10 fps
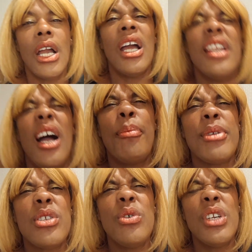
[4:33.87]
an
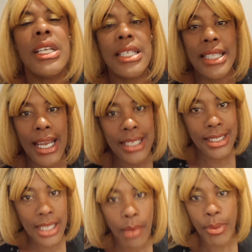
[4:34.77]
opportunity to stay a
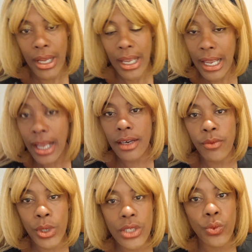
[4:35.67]
step ahead of
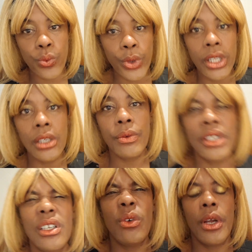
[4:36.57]
what's
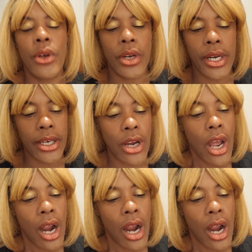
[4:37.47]
really going on out here.